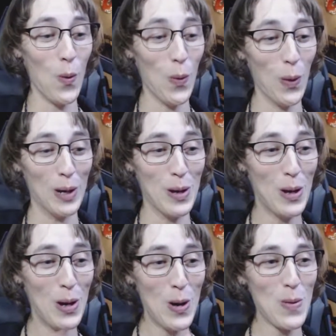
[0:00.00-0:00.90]
one
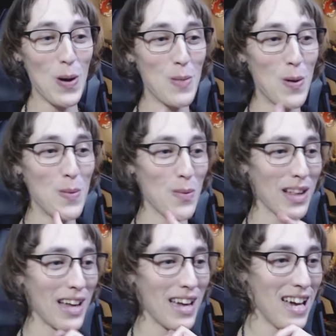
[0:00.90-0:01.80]
moment
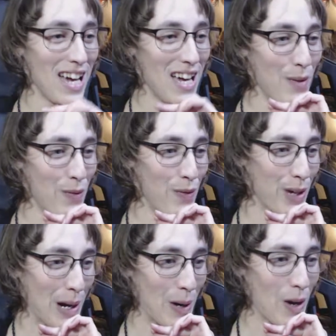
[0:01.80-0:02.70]
while I
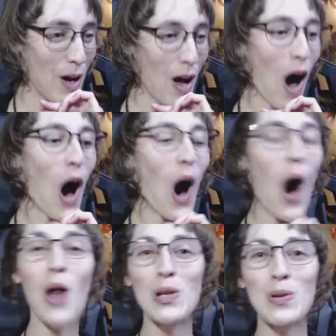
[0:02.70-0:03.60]
figure out.
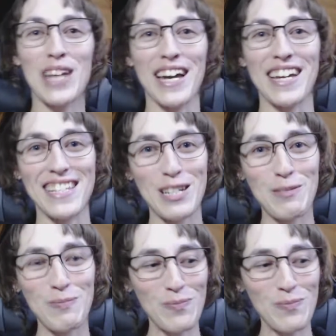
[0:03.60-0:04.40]
Hollow Knight.